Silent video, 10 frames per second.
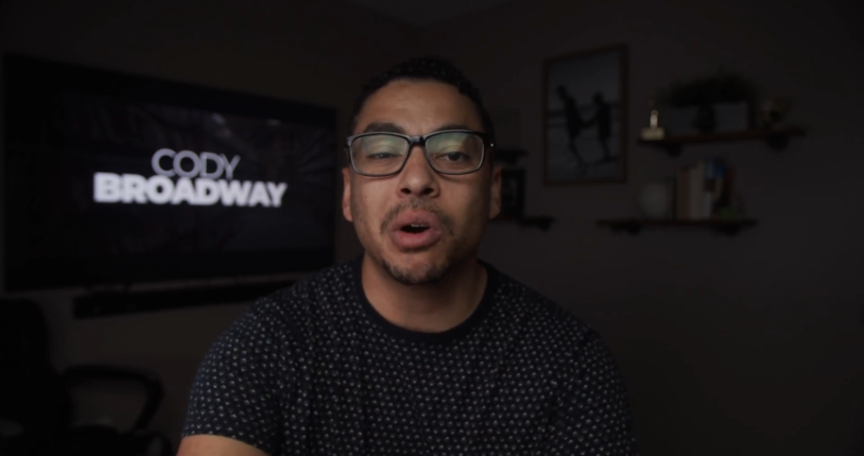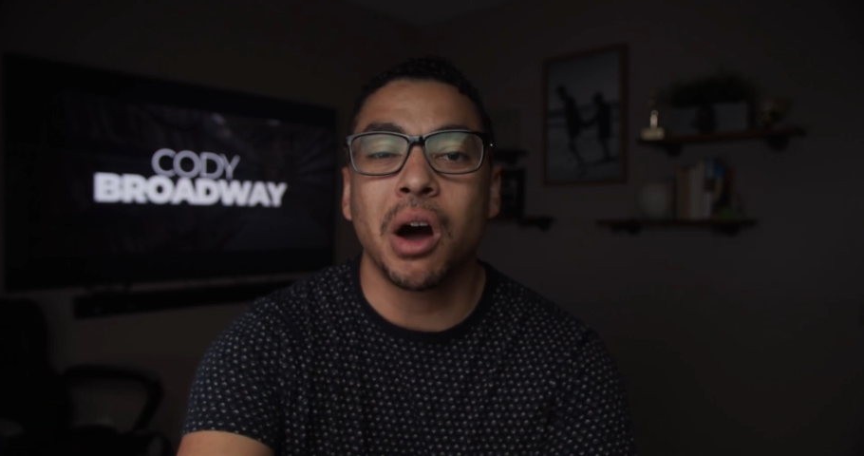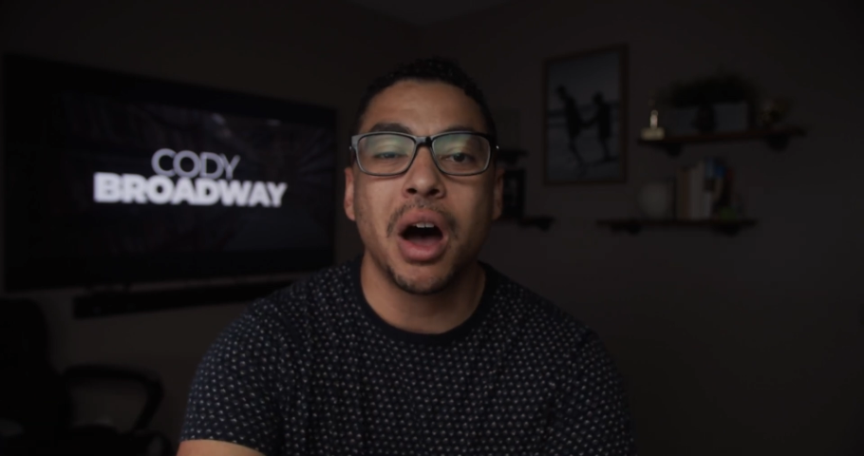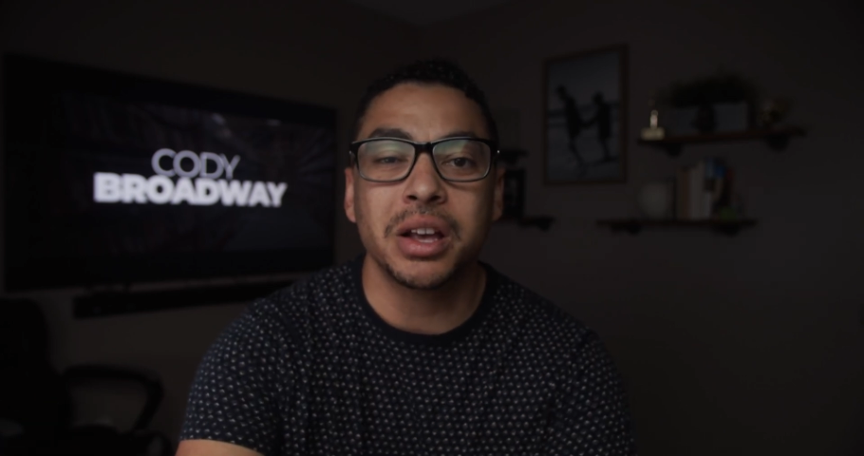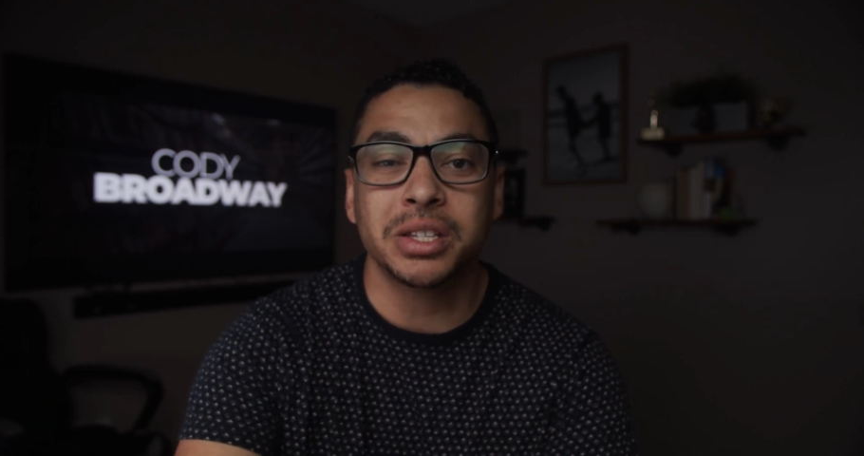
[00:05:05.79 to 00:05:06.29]

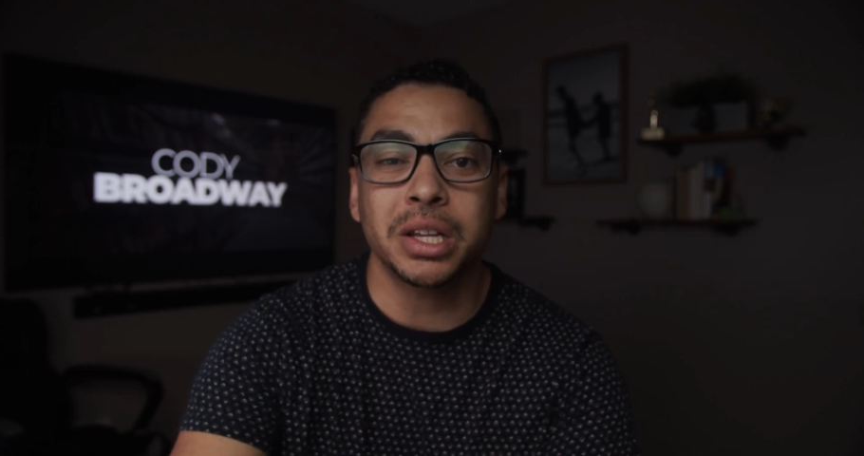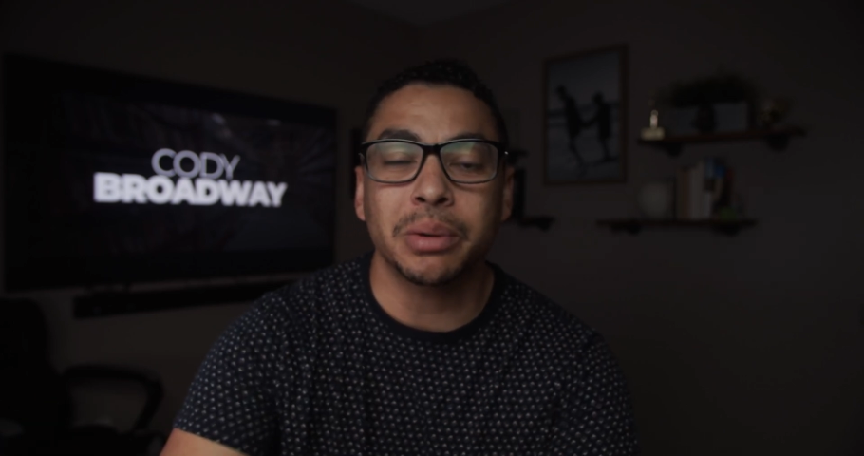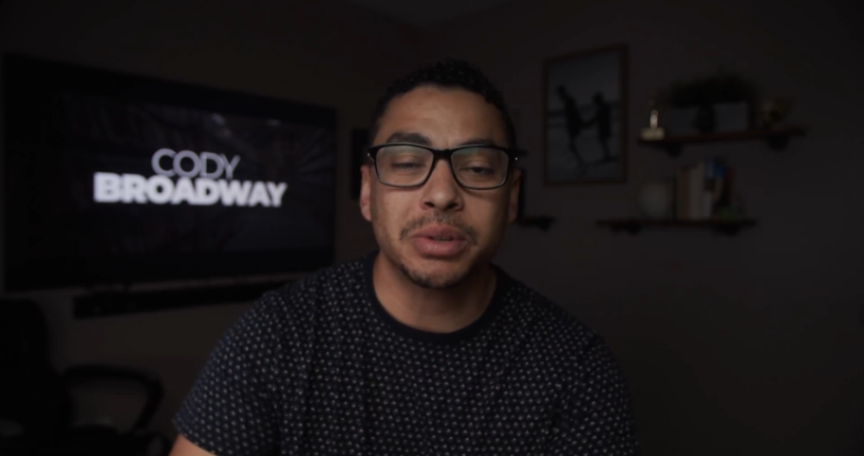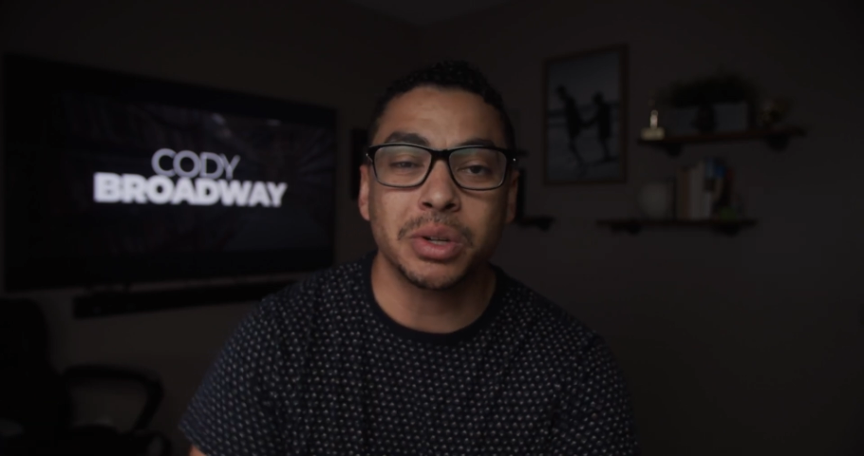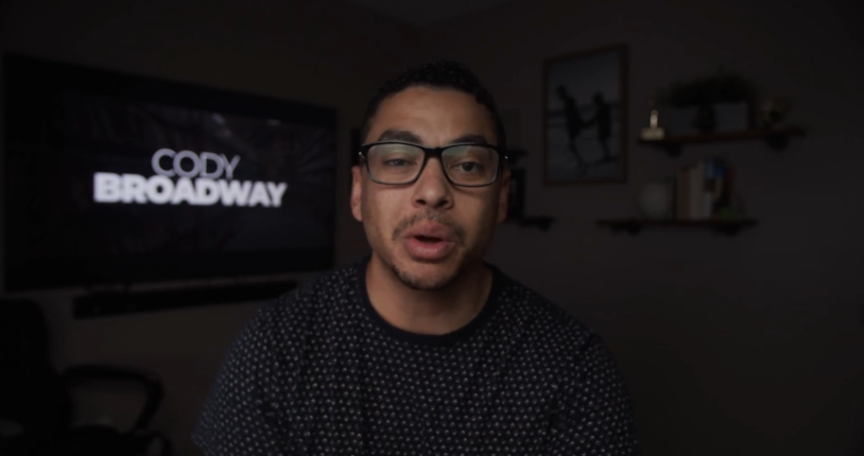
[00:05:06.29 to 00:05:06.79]
cause
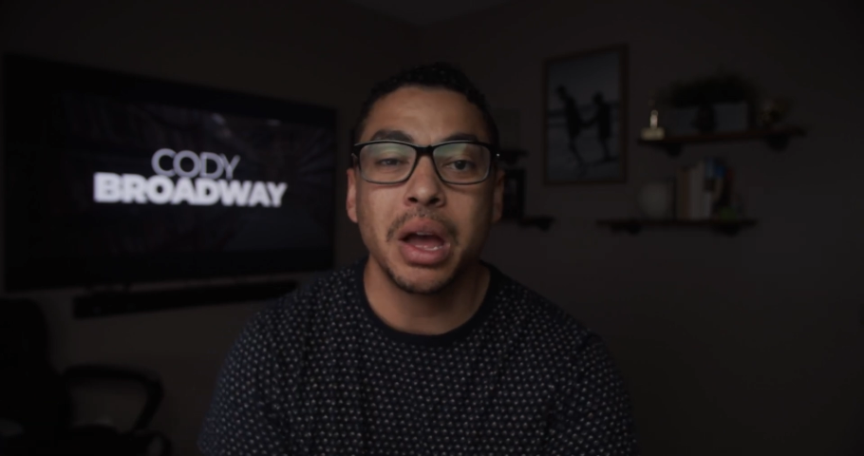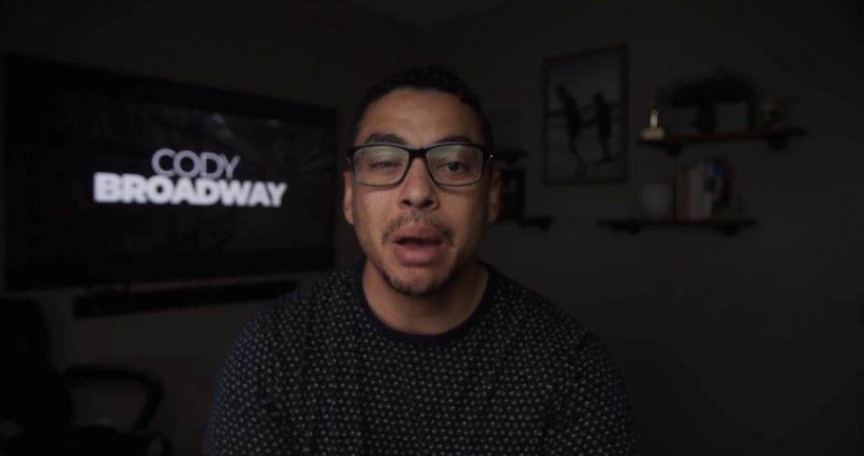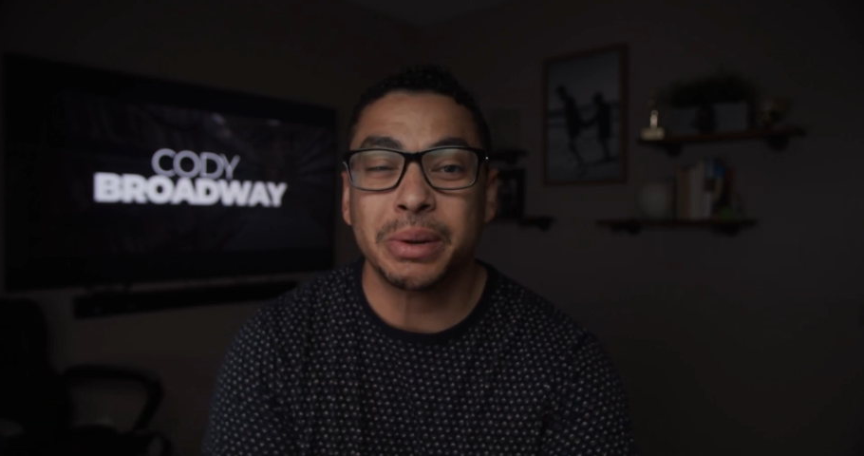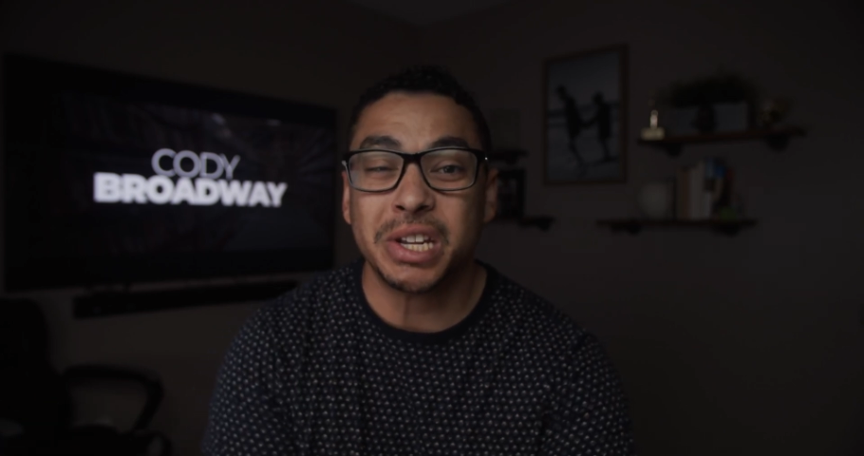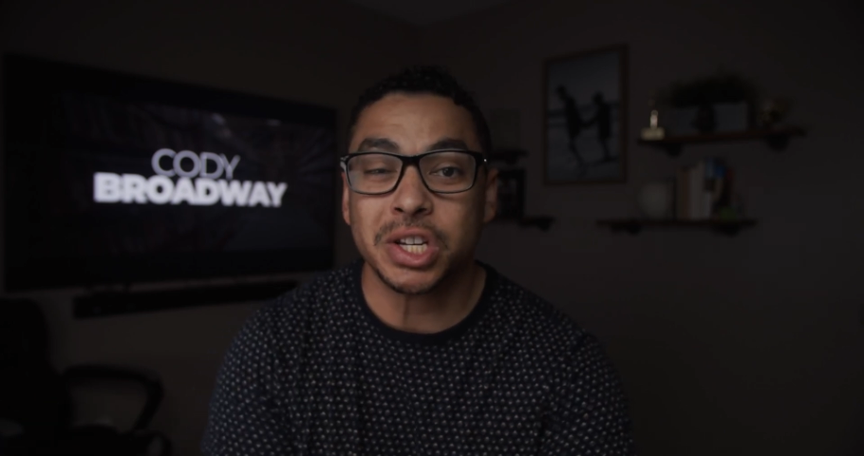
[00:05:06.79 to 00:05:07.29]
them to
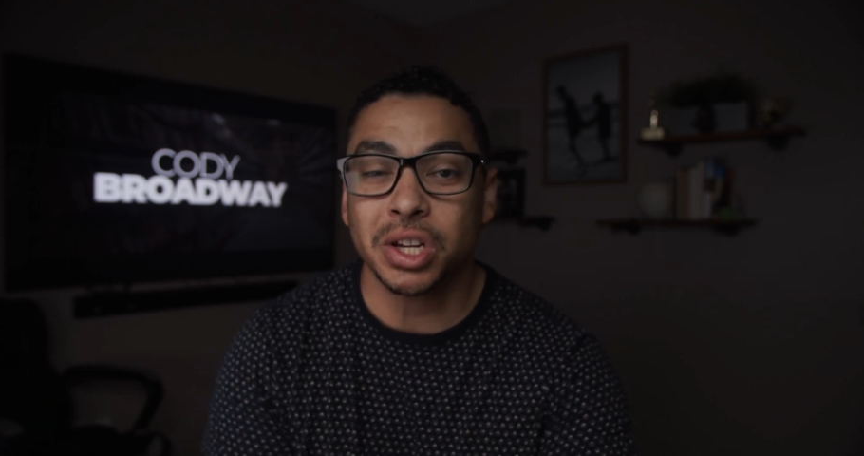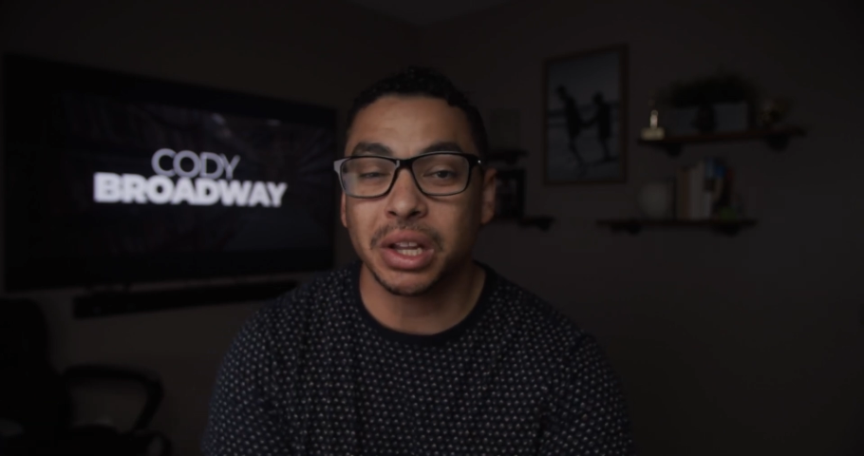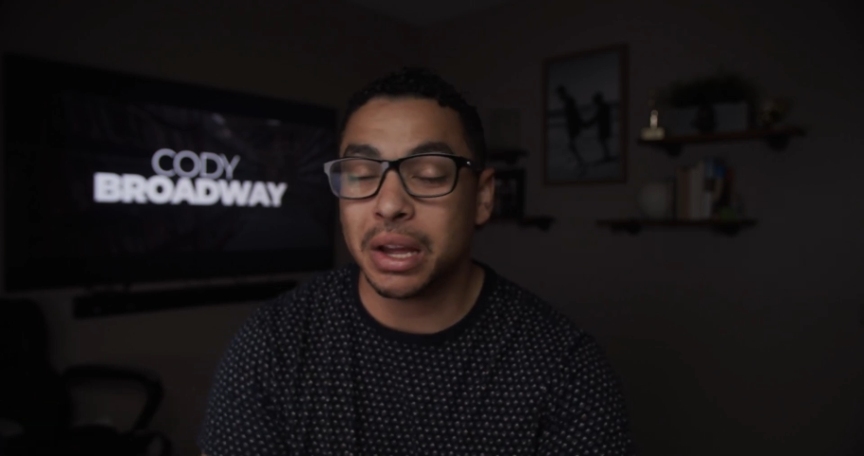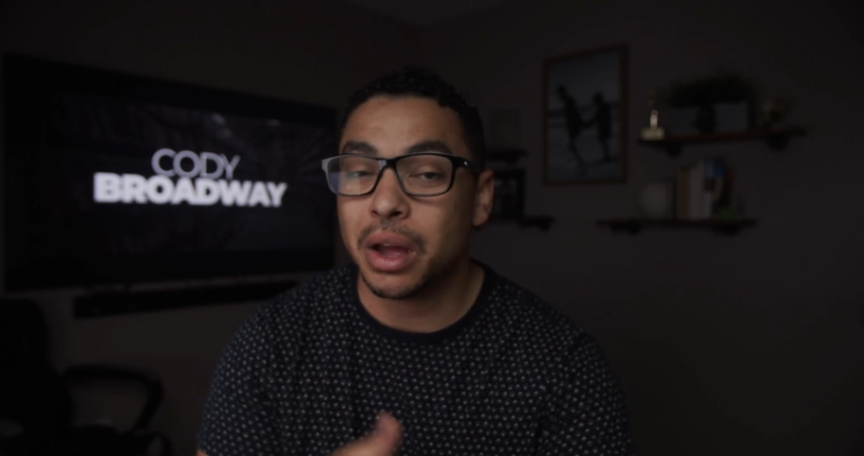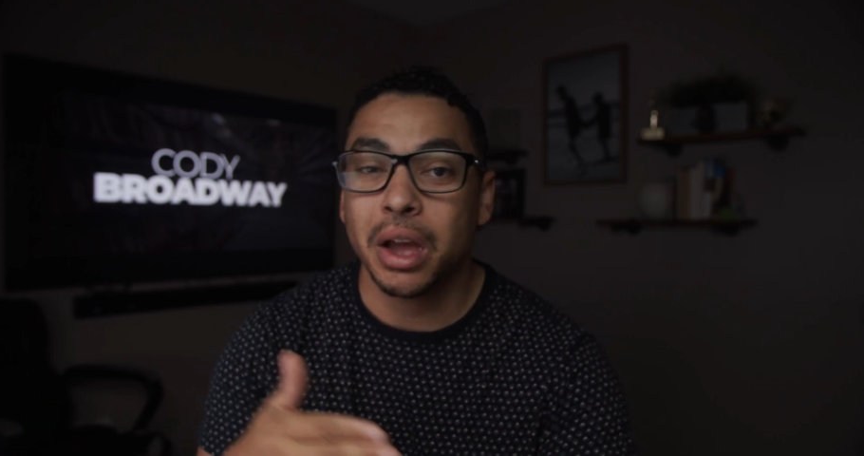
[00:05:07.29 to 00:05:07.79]

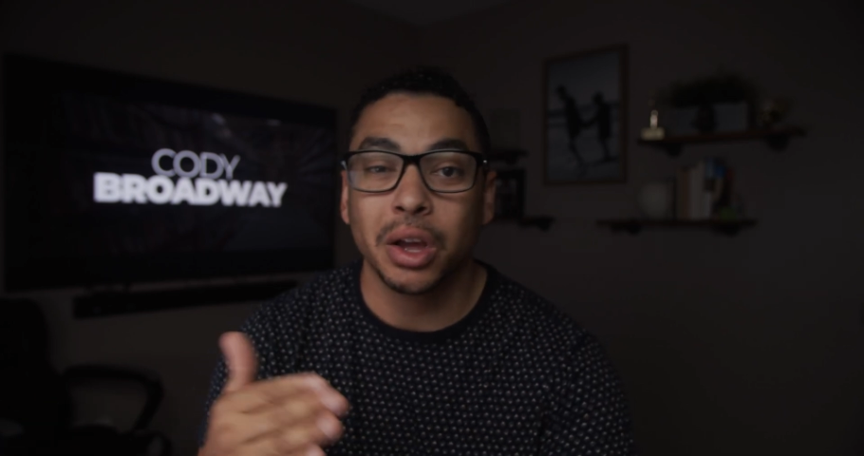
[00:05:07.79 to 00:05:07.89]
potentially